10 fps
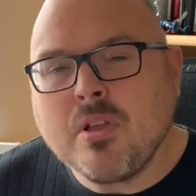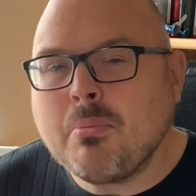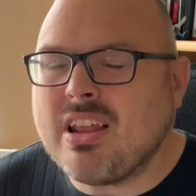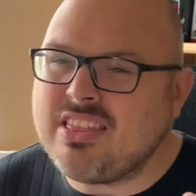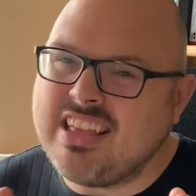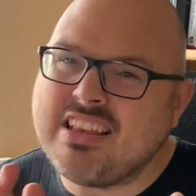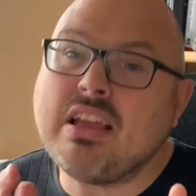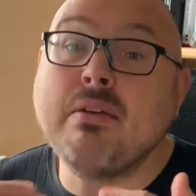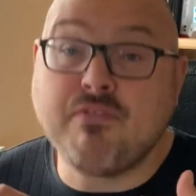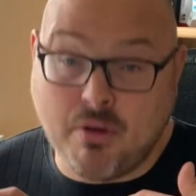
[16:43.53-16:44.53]
But I think,
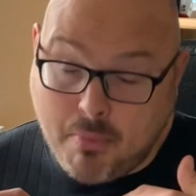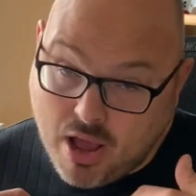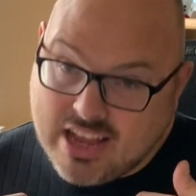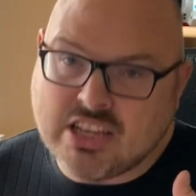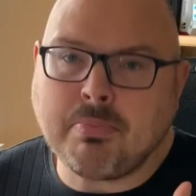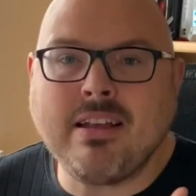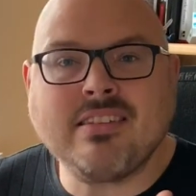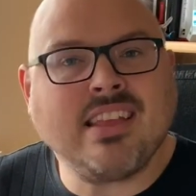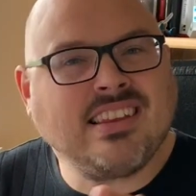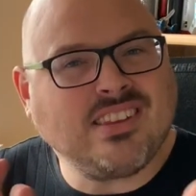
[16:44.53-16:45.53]
from my experience,
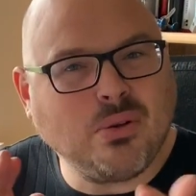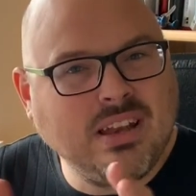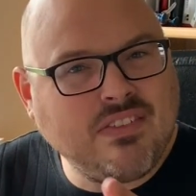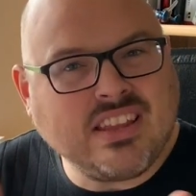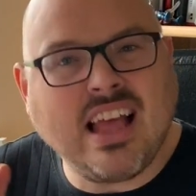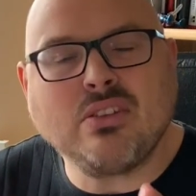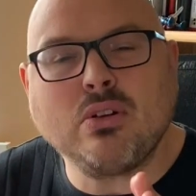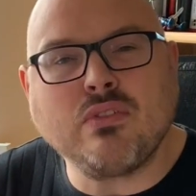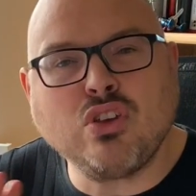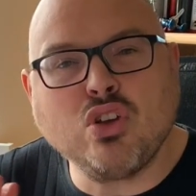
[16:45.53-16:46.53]
they still live in that sort
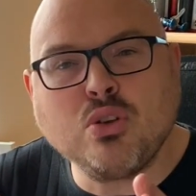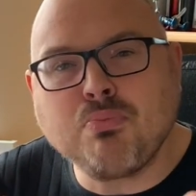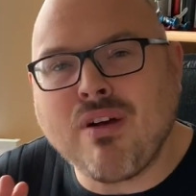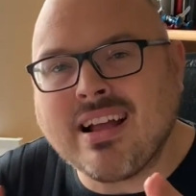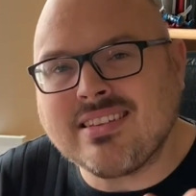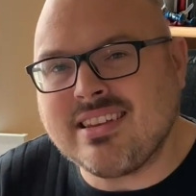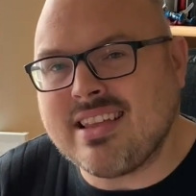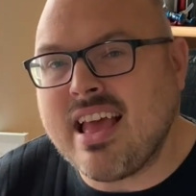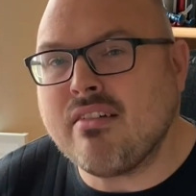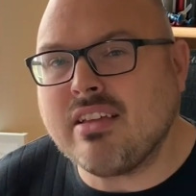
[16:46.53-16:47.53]
of good practice
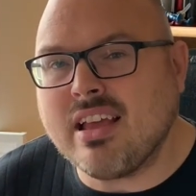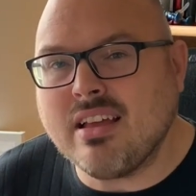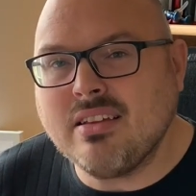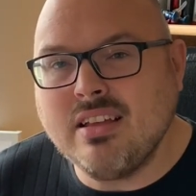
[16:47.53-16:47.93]
area.